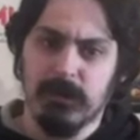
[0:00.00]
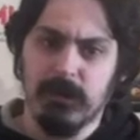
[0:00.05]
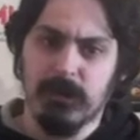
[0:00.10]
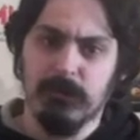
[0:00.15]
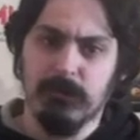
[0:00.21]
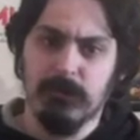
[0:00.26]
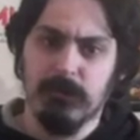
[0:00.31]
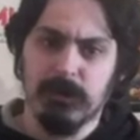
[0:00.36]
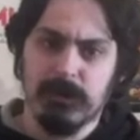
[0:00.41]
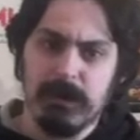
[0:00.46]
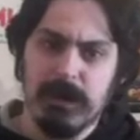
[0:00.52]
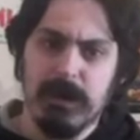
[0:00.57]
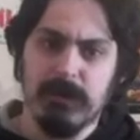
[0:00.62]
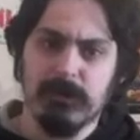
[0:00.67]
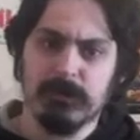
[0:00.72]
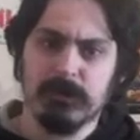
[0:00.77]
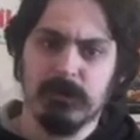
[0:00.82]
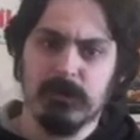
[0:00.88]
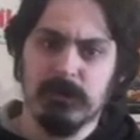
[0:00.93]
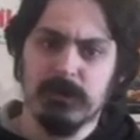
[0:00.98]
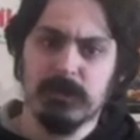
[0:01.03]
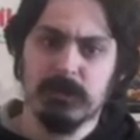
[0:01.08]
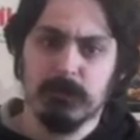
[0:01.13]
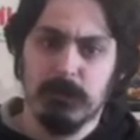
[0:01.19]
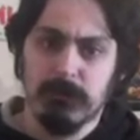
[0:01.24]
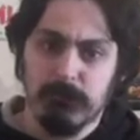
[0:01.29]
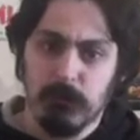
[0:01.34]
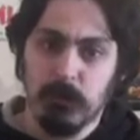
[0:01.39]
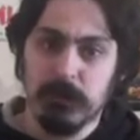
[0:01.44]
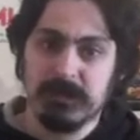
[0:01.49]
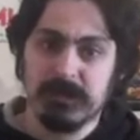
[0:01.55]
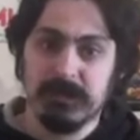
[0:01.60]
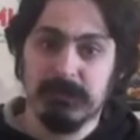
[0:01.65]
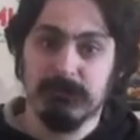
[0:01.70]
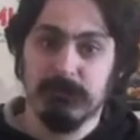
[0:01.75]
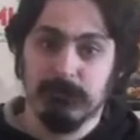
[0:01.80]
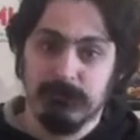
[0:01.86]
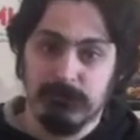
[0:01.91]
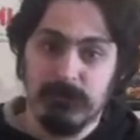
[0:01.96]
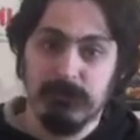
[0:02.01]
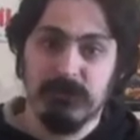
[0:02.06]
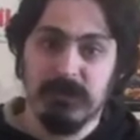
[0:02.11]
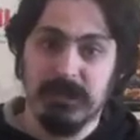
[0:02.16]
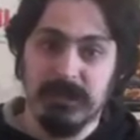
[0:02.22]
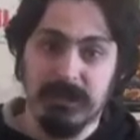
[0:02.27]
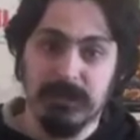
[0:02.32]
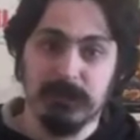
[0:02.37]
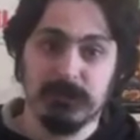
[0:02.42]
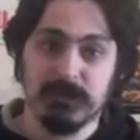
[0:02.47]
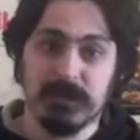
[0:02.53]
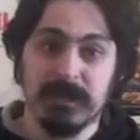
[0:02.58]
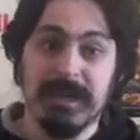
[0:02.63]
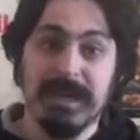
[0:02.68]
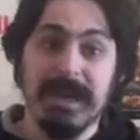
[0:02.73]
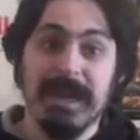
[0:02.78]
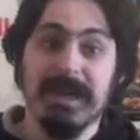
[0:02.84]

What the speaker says: You know, a character he's been voicing for 50 years,